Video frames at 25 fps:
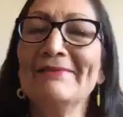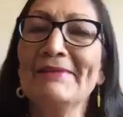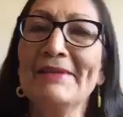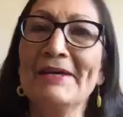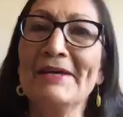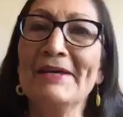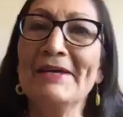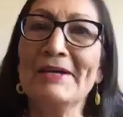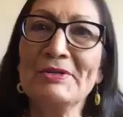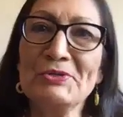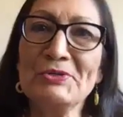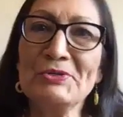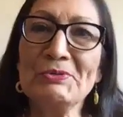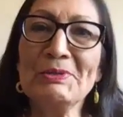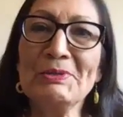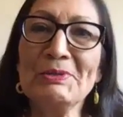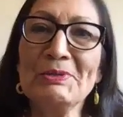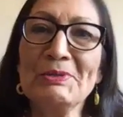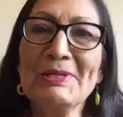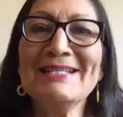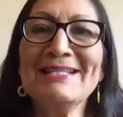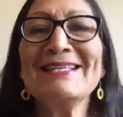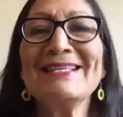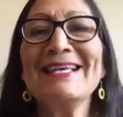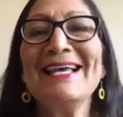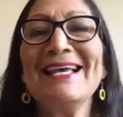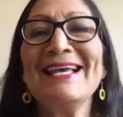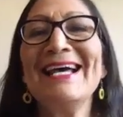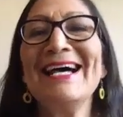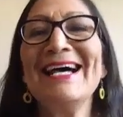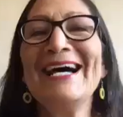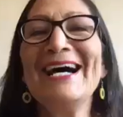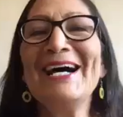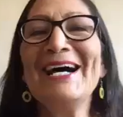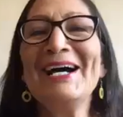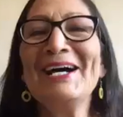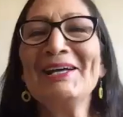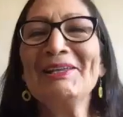
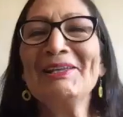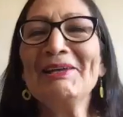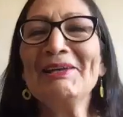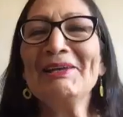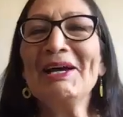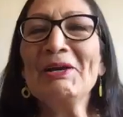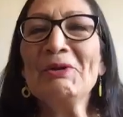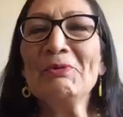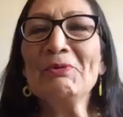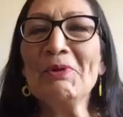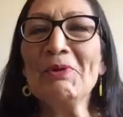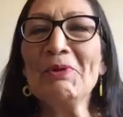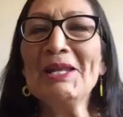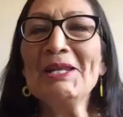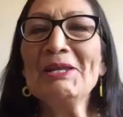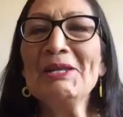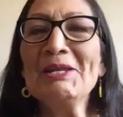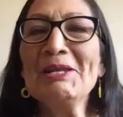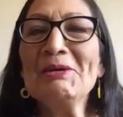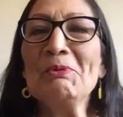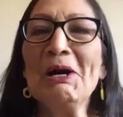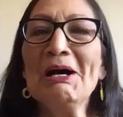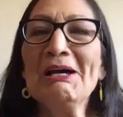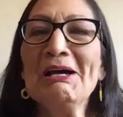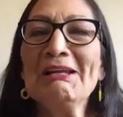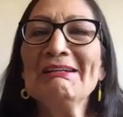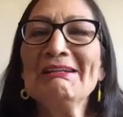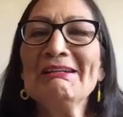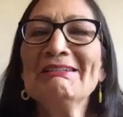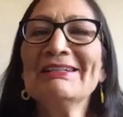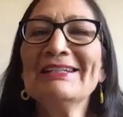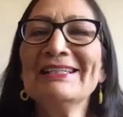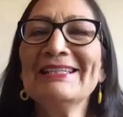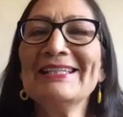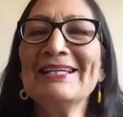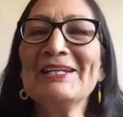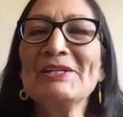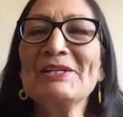like running
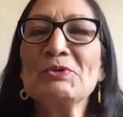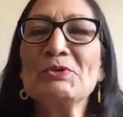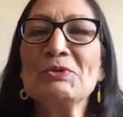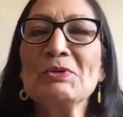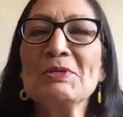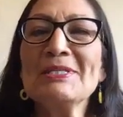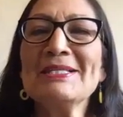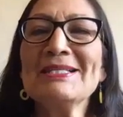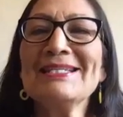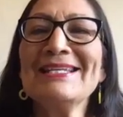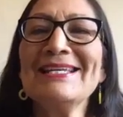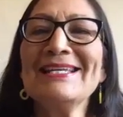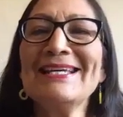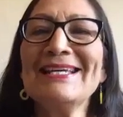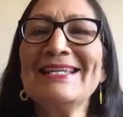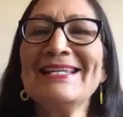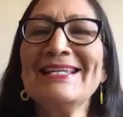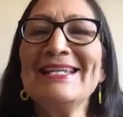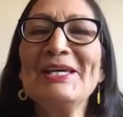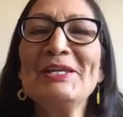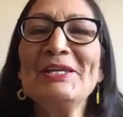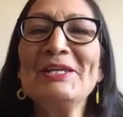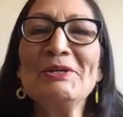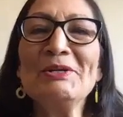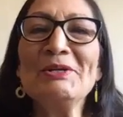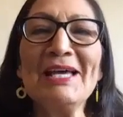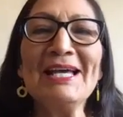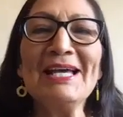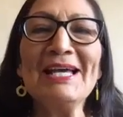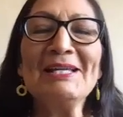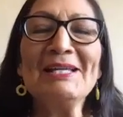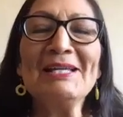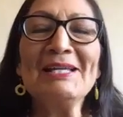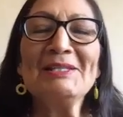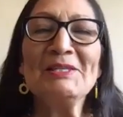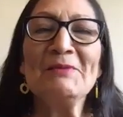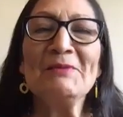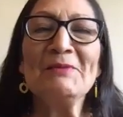water, electricity, and
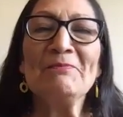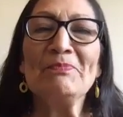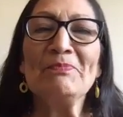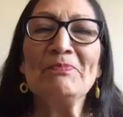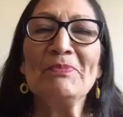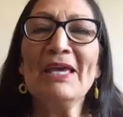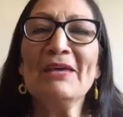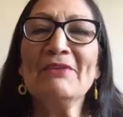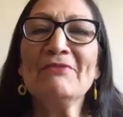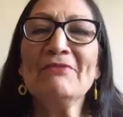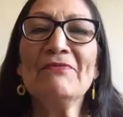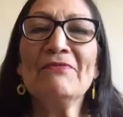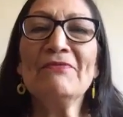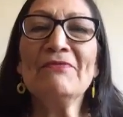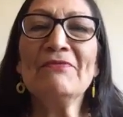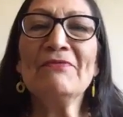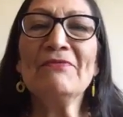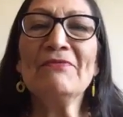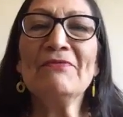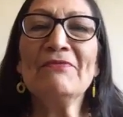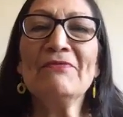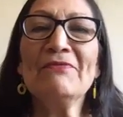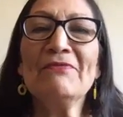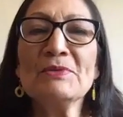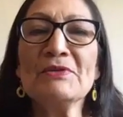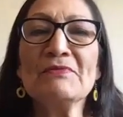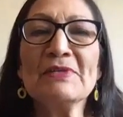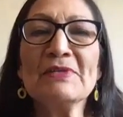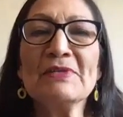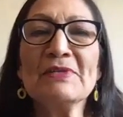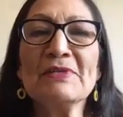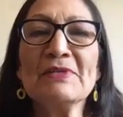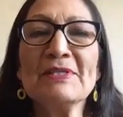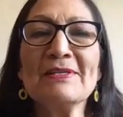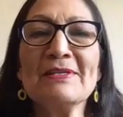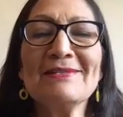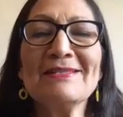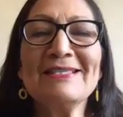internet and phone
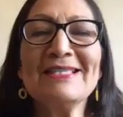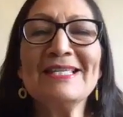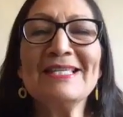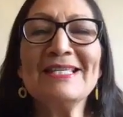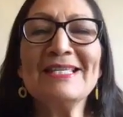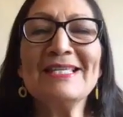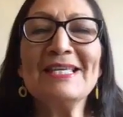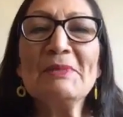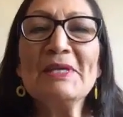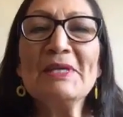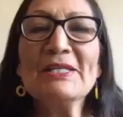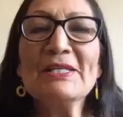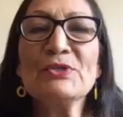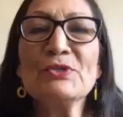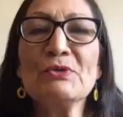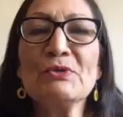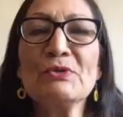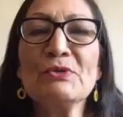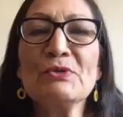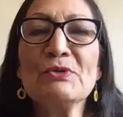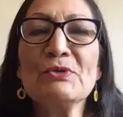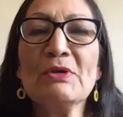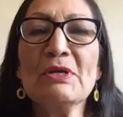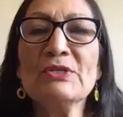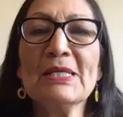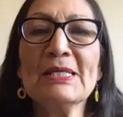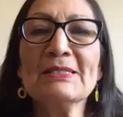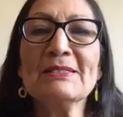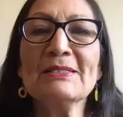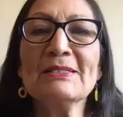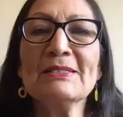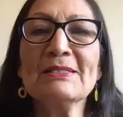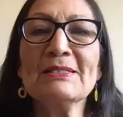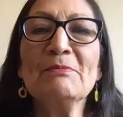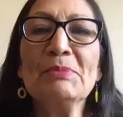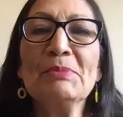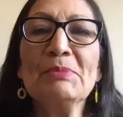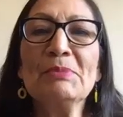services, the
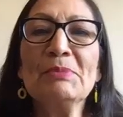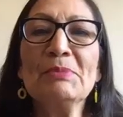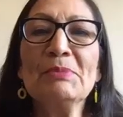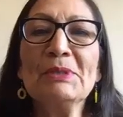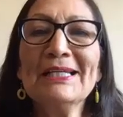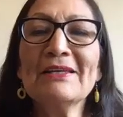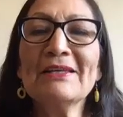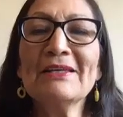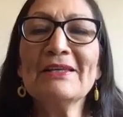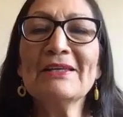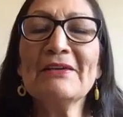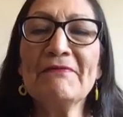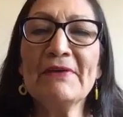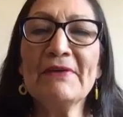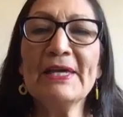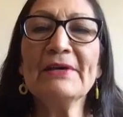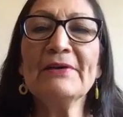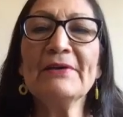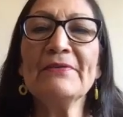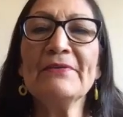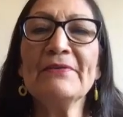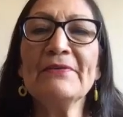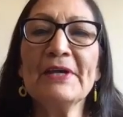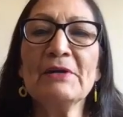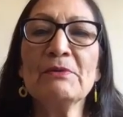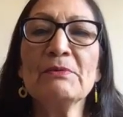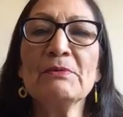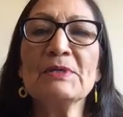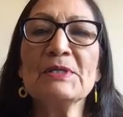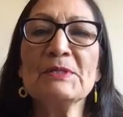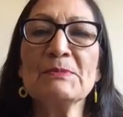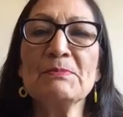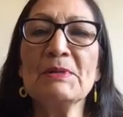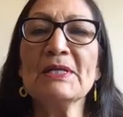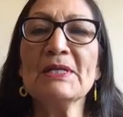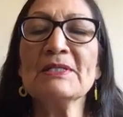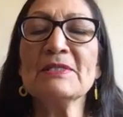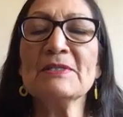administration has completely failed
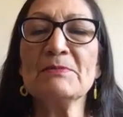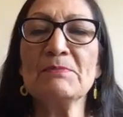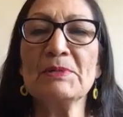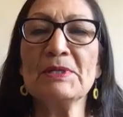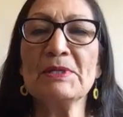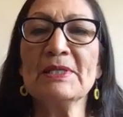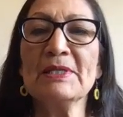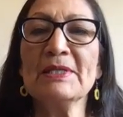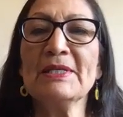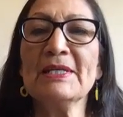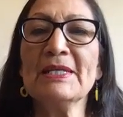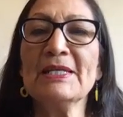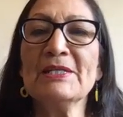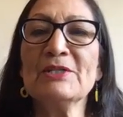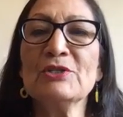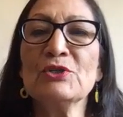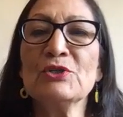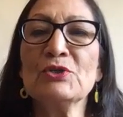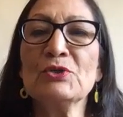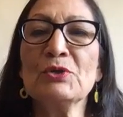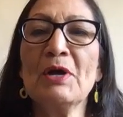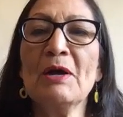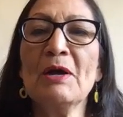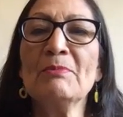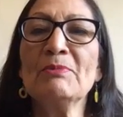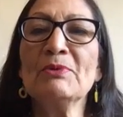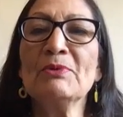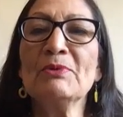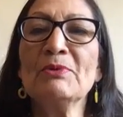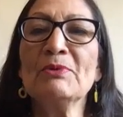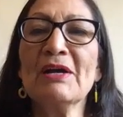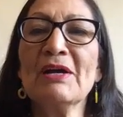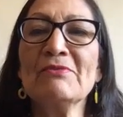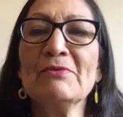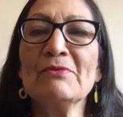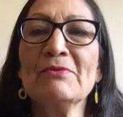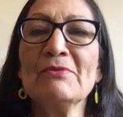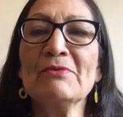their responsibility to
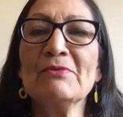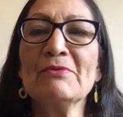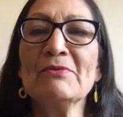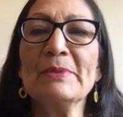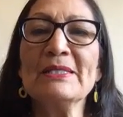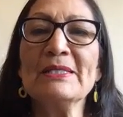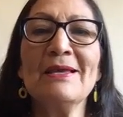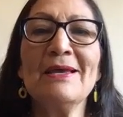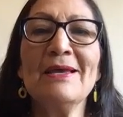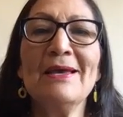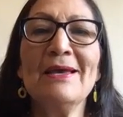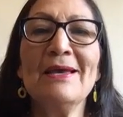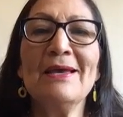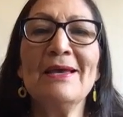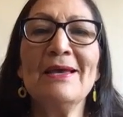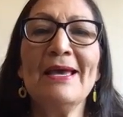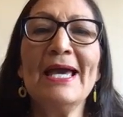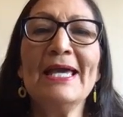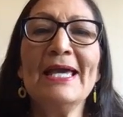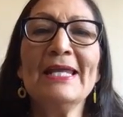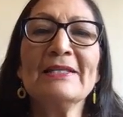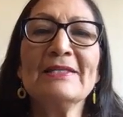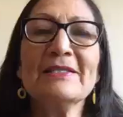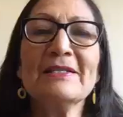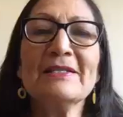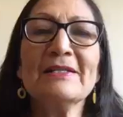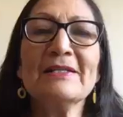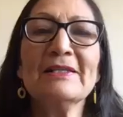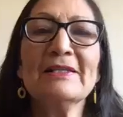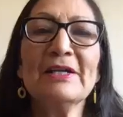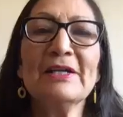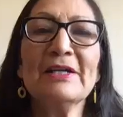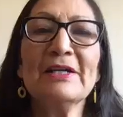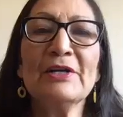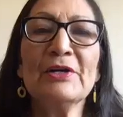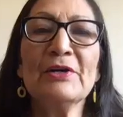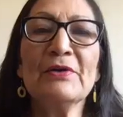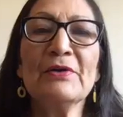tribal governments, and
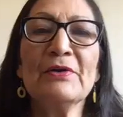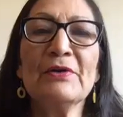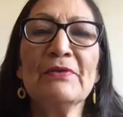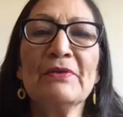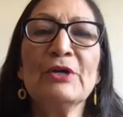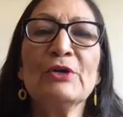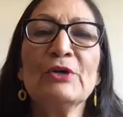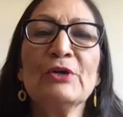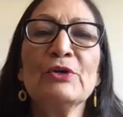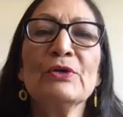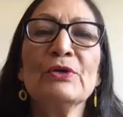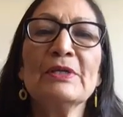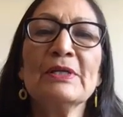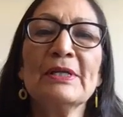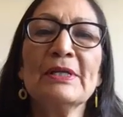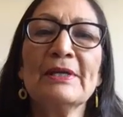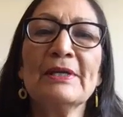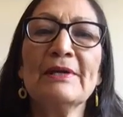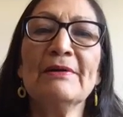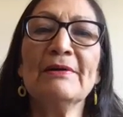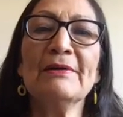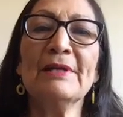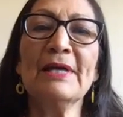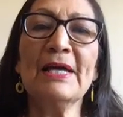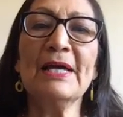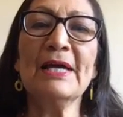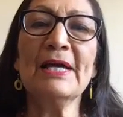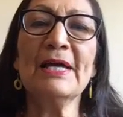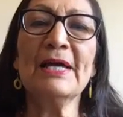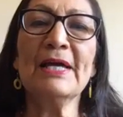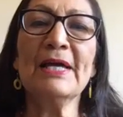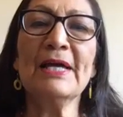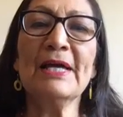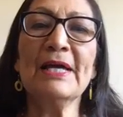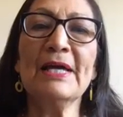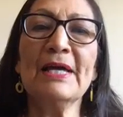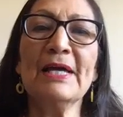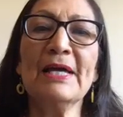it's clear they couldn't care
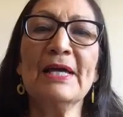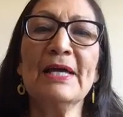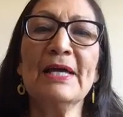less